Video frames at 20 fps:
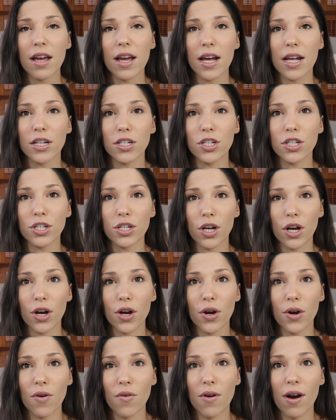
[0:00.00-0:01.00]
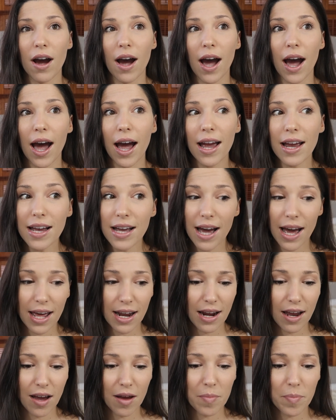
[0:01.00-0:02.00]
And so I
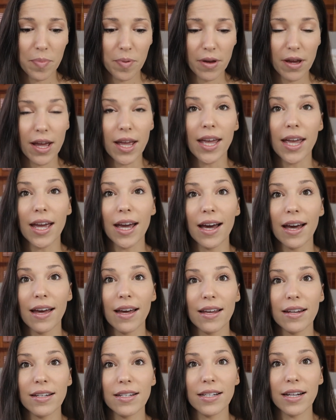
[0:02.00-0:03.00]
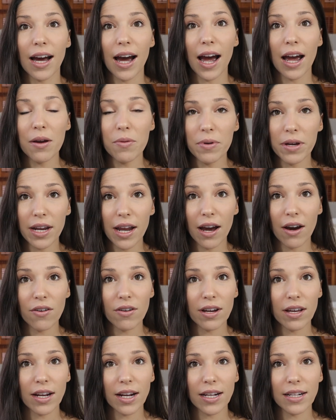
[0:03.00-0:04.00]
got up and I went
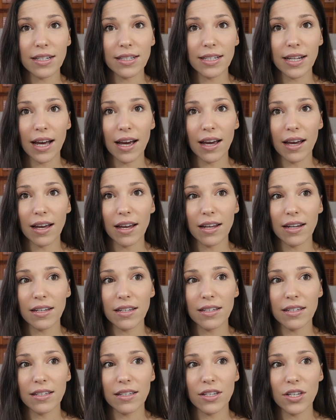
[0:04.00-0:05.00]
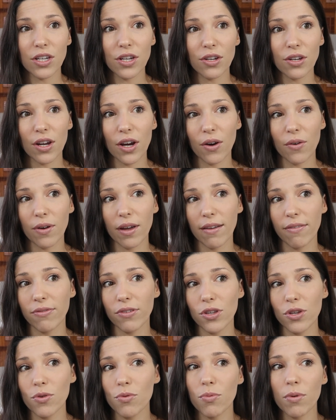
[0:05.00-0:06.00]
out and I said, you know,
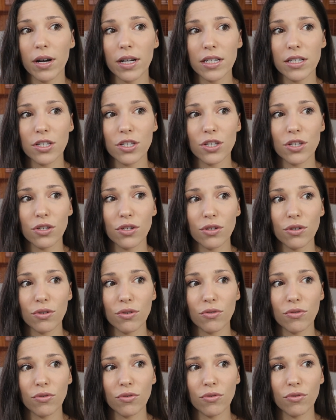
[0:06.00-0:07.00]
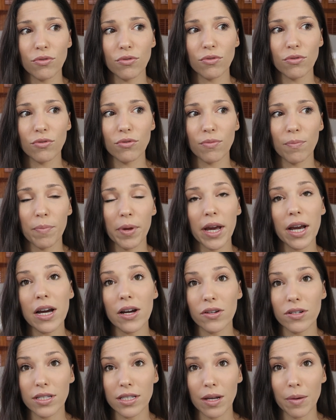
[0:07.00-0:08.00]
if you want to pick
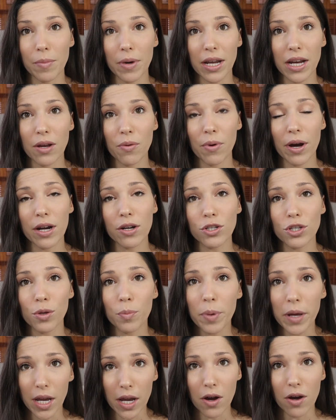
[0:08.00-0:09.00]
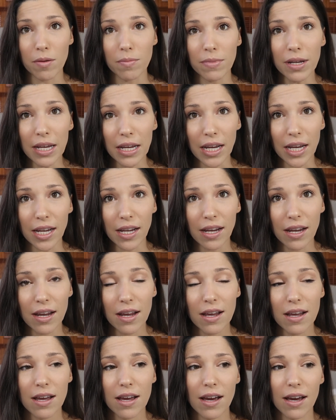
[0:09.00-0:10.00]
on somebody, why don't you pick on me?
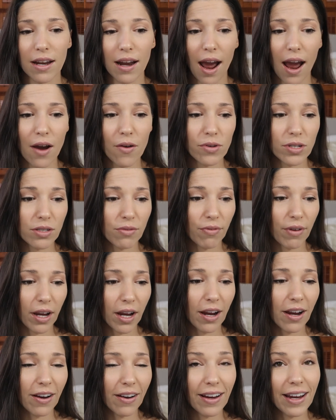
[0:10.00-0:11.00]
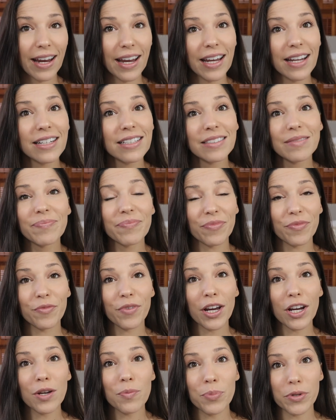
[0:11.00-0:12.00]
And I was very
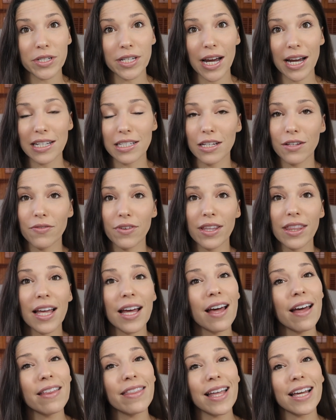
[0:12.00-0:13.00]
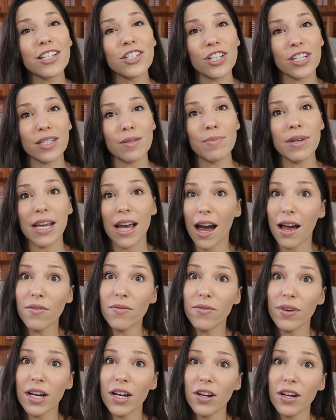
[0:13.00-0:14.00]
protective, and that's just me.
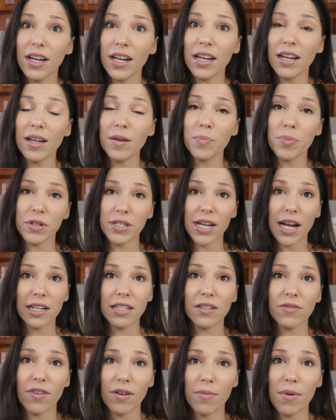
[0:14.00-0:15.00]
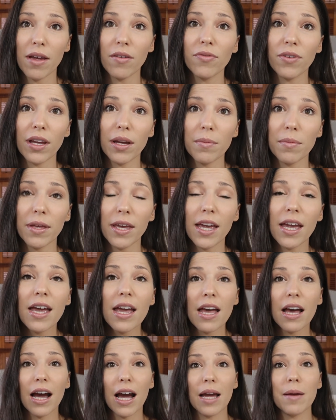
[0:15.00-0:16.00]
I'm very protective of my family.
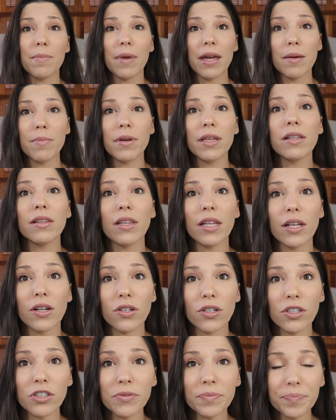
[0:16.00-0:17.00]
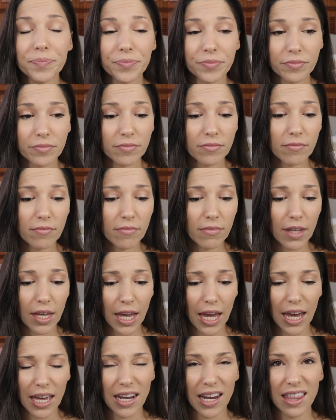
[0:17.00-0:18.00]
I may be little,
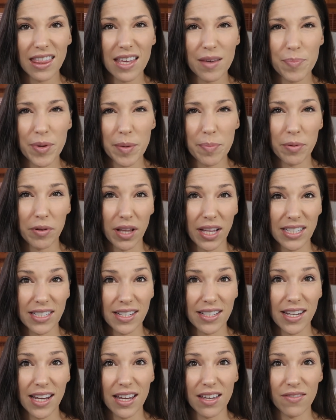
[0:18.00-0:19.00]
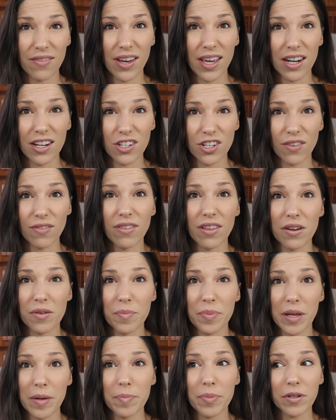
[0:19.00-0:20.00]
and I think people like to take advantage of little
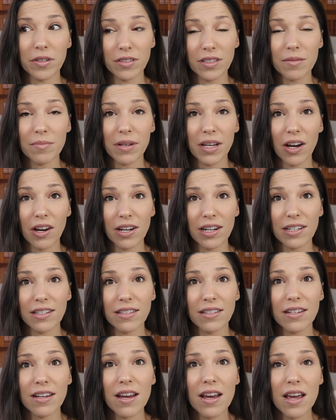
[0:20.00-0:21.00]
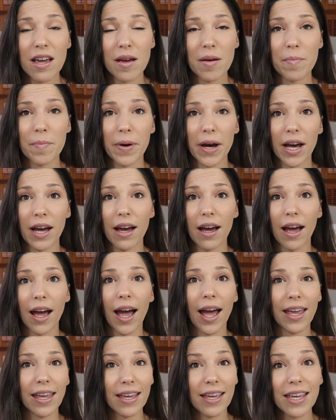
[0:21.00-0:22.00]
people, to be honest, but
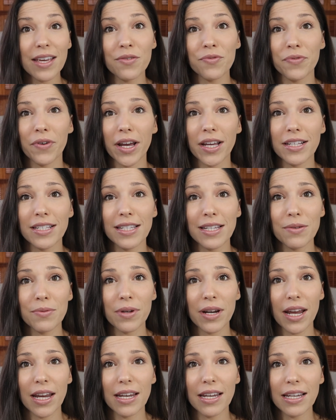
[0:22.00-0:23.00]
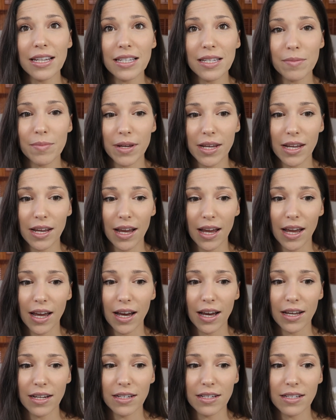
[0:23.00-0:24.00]
I can get feisty when I need to be,
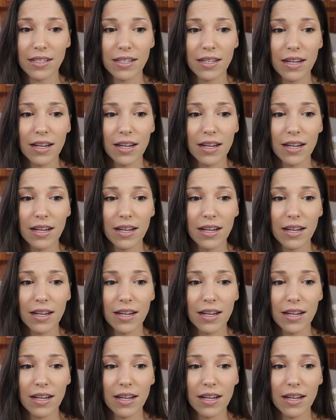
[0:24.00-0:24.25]
and